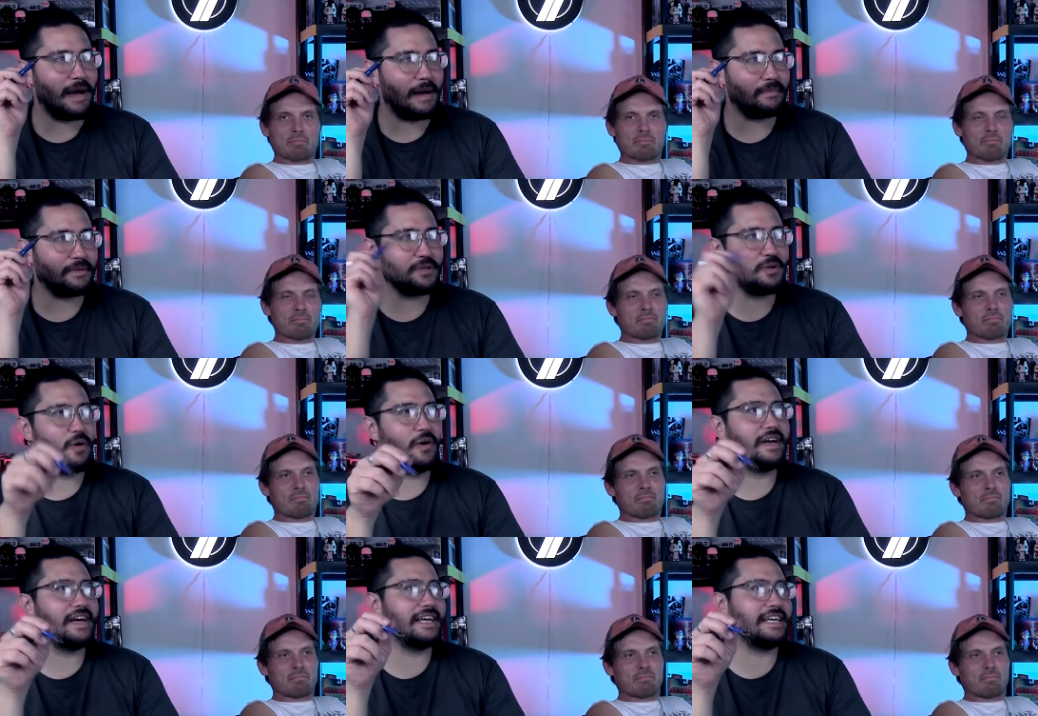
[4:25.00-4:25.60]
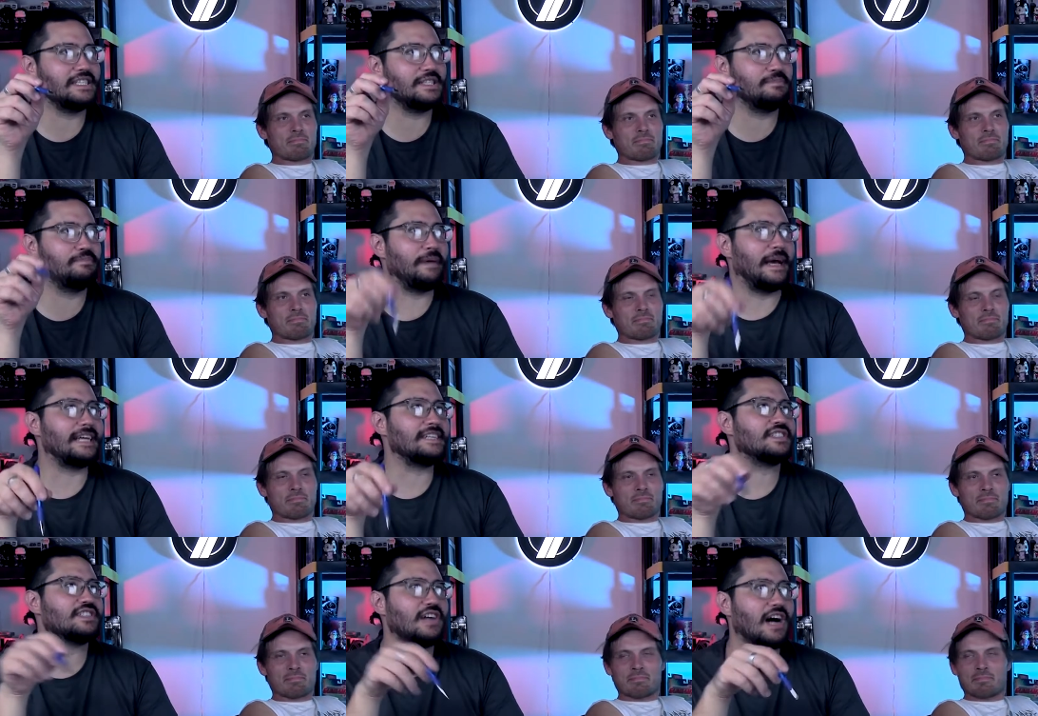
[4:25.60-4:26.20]
Speaker 1: Papanoida, he's
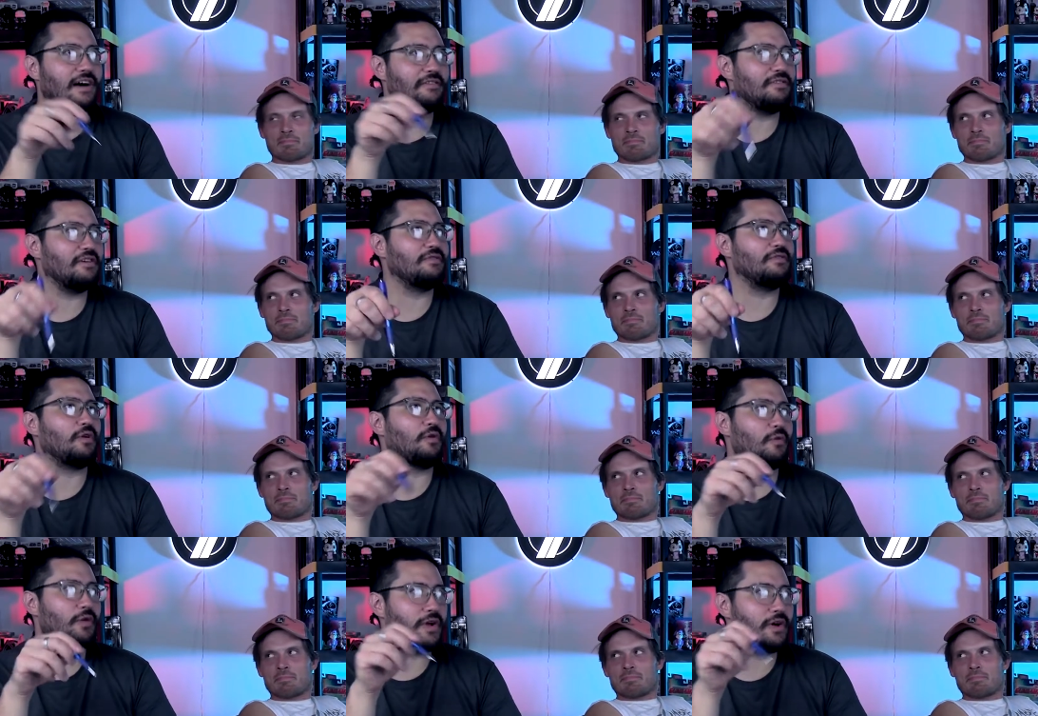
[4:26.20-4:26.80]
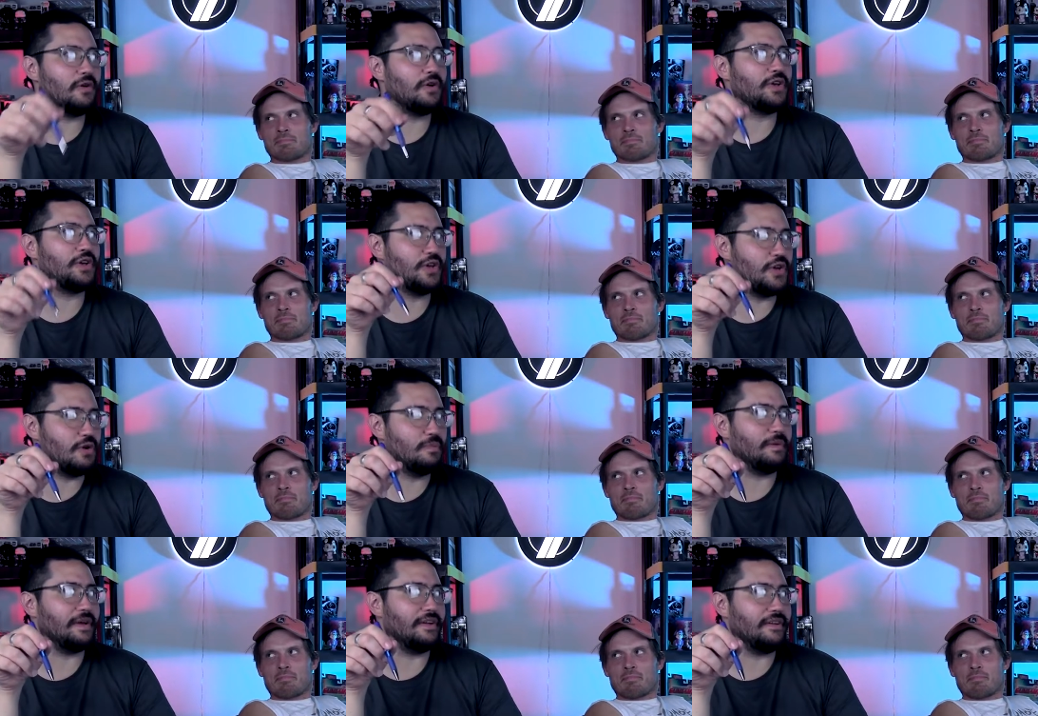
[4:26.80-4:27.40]
based off of a real
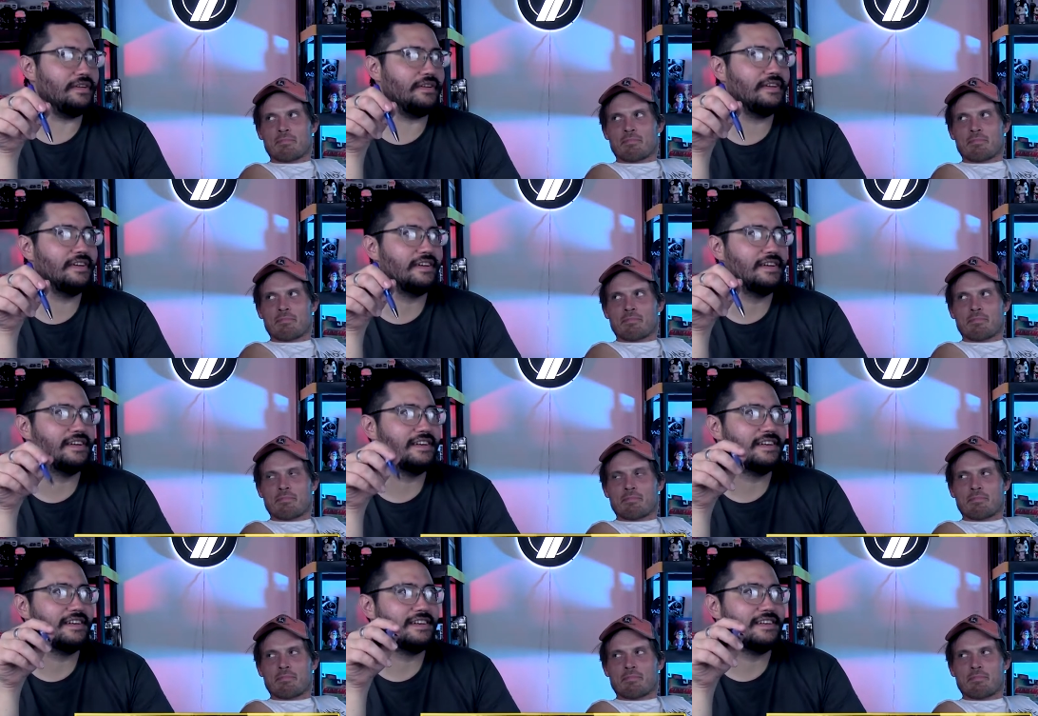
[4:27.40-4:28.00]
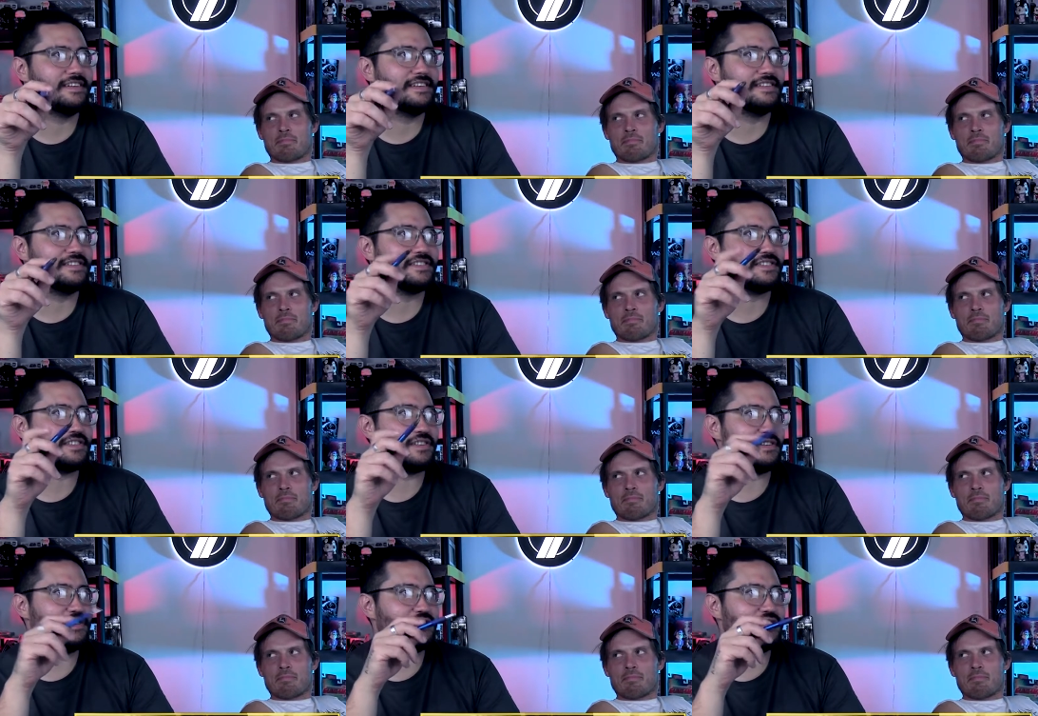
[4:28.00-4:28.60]
human.
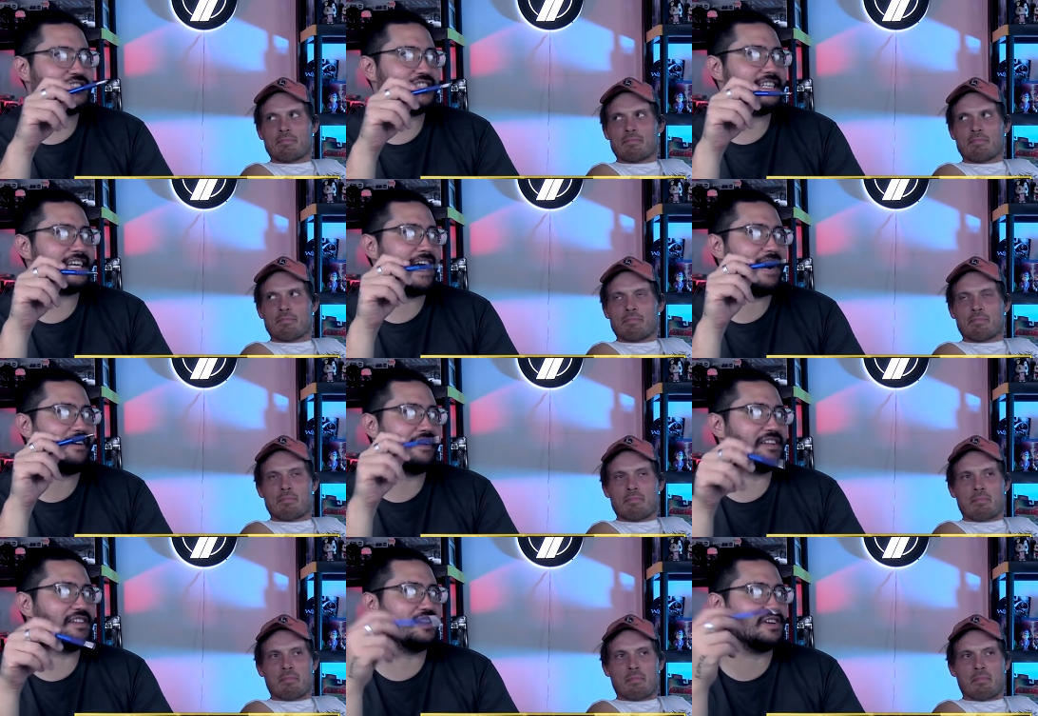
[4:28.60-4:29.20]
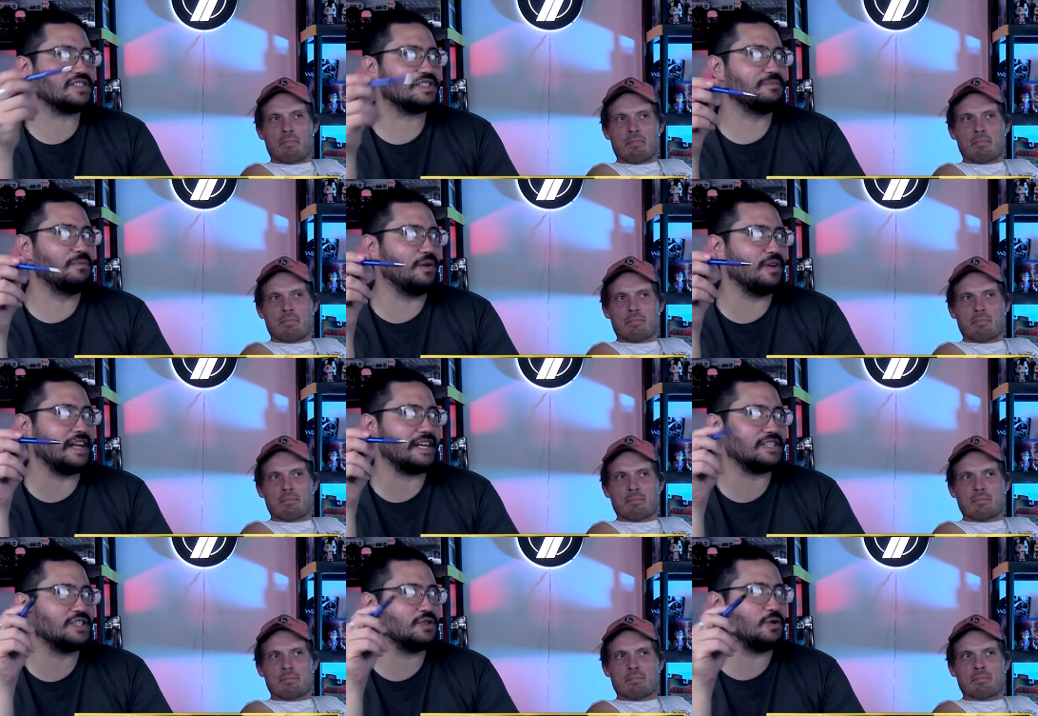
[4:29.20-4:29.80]
So you see how he looks more like